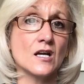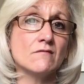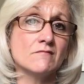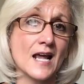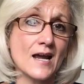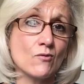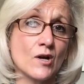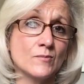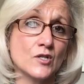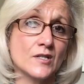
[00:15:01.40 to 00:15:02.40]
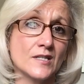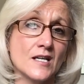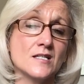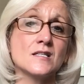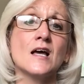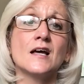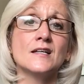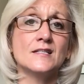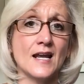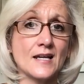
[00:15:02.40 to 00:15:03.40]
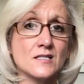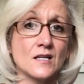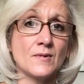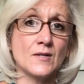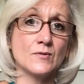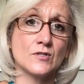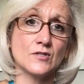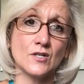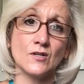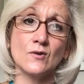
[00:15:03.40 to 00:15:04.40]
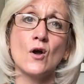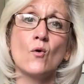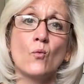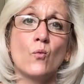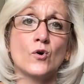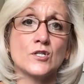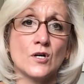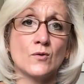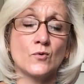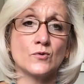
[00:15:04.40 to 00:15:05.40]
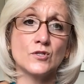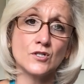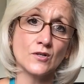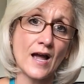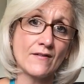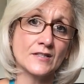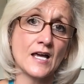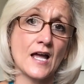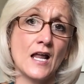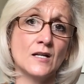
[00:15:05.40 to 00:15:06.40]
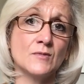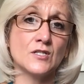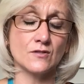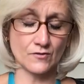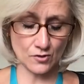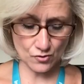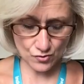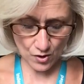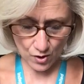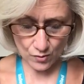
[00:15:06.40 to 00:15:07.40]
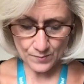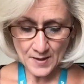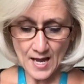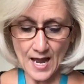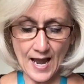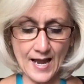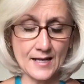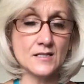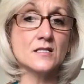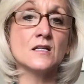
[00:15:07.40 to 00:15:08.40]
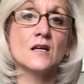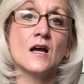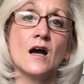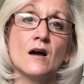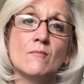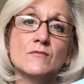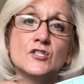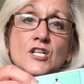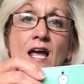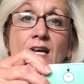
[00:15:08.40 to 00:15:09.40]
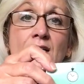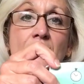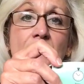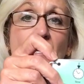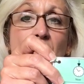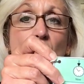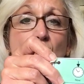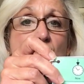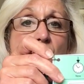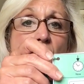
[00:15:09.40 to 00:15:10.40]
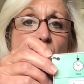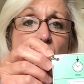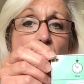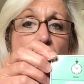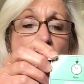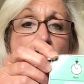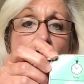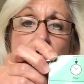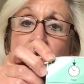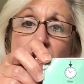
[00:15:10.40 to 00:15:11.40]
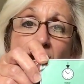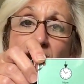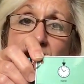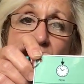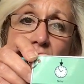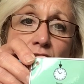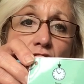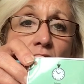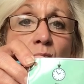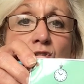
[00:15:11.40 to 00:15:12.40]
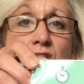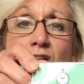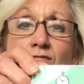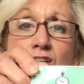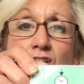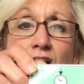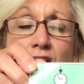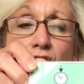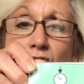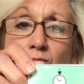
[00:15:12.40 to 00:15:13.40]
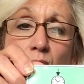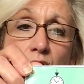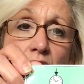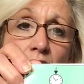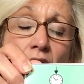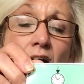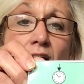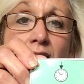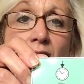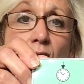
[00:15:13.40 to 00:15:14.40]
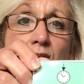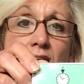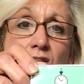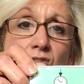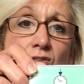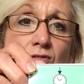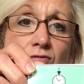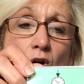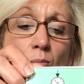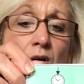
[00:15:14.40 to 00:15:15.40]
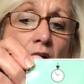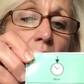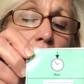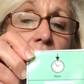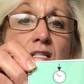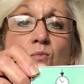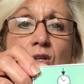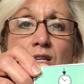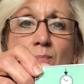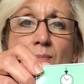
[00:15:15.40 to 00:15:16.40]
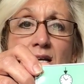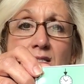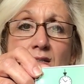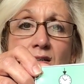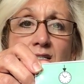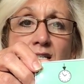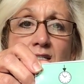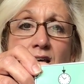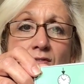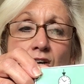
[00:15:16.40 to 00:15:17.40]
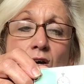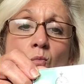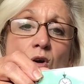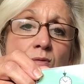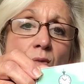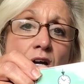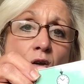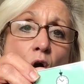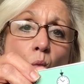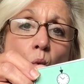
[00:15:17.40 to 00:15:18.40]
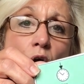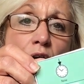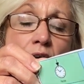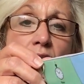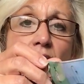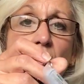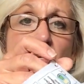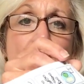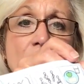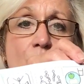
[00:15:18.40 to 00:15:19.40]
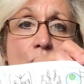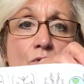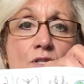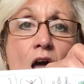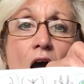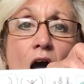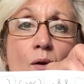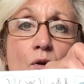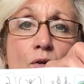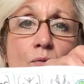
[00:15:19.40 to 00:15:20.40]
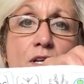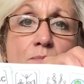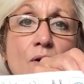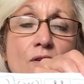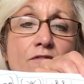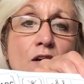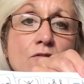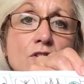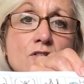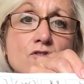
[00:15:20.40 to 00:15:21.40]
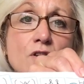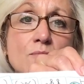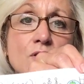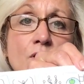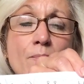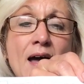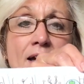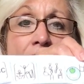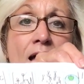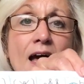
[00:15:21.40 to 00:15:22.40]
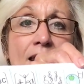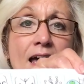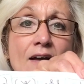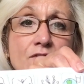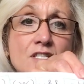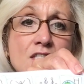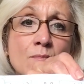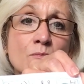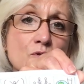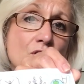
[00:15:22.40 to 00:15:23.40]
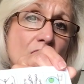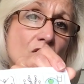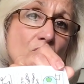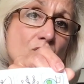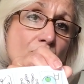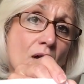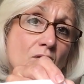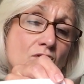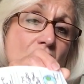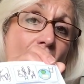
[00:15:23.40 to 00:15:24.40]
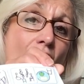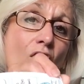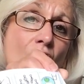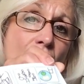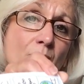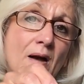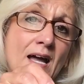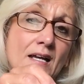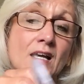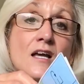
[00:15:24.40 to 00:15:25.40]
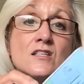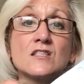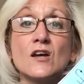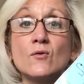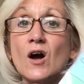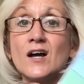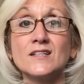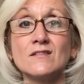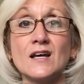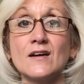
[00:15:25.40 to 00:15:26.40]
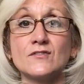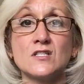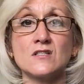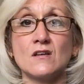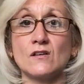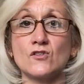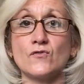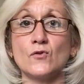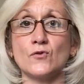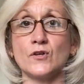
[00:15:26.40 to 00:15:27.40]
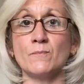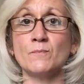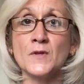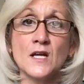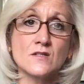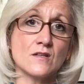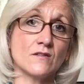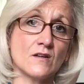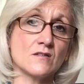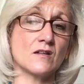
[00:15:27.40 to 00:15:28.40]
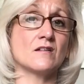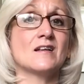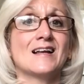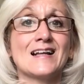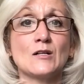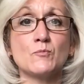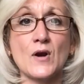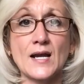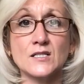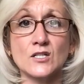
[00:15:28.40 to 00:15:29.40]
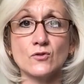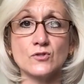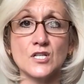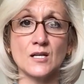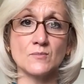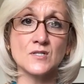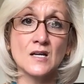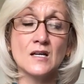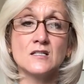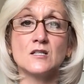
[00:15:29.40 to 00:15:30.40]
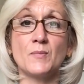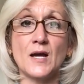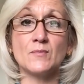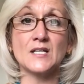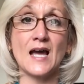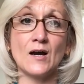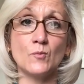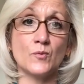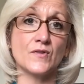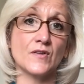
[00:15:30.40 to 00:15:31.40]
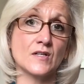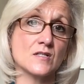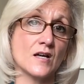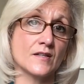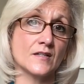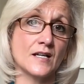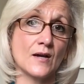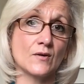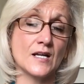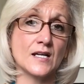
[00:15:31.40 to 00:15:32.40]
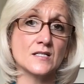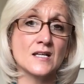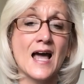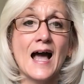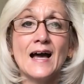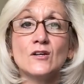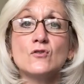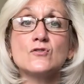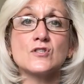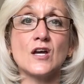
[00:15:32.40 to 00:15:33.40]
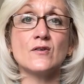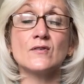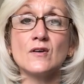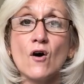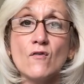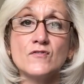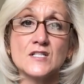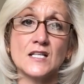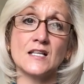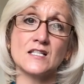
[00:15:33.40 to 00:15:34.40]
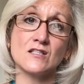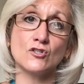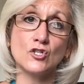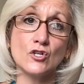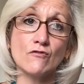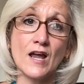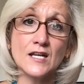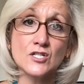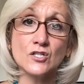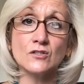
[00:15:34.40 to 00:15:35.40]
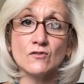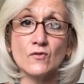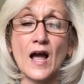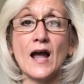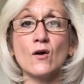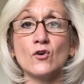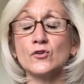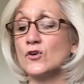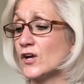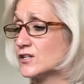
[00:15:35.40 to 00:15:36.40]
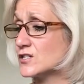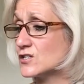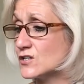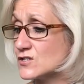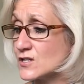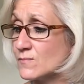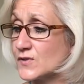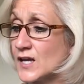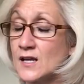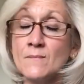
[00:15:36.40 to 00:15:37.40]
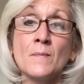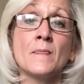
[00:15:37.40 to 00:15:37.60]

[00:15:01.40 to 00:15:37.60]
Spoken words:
know. Now I'm doing this, next I'm able to do what I want to do, having that element of control. And Jane, thank you so much for this idea. I don't know if Jane was the originator of putting a now and next on a fob, but it's one of the best ideas ever. And with my working now and next boards, I will always put Velcro strips on the back and have the symbols I use most on the back, so I don't have to search for them. So those are little practical tips to be able to help with things like the now and next. And also, obviously, there's the duration of how long you're going to do something.